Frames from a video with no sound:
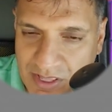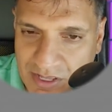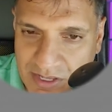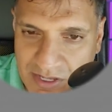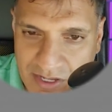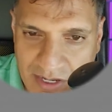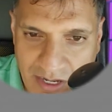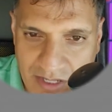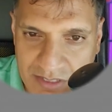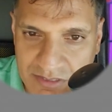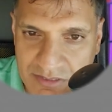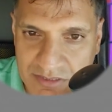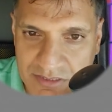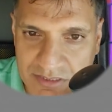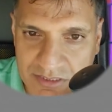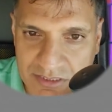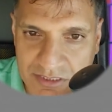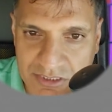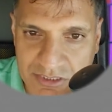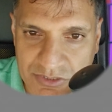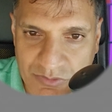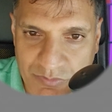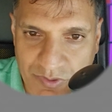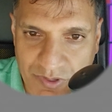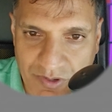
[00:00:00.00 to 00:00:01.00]

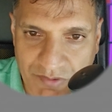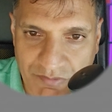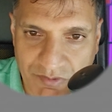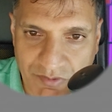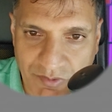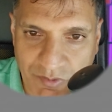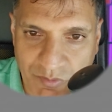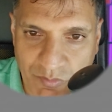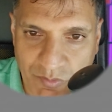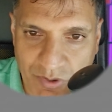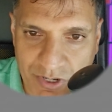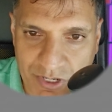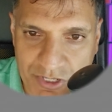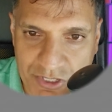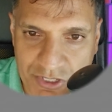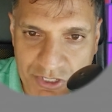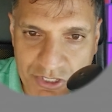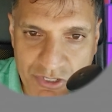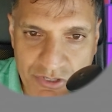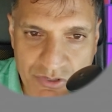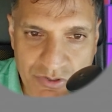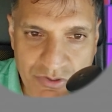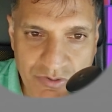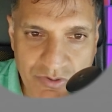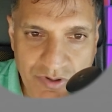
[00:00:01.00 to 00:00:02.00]
colors or whatever we want to
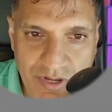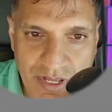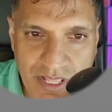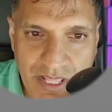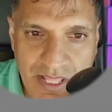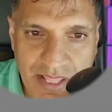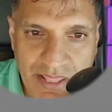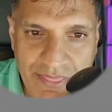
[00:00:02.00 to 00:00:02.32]
do.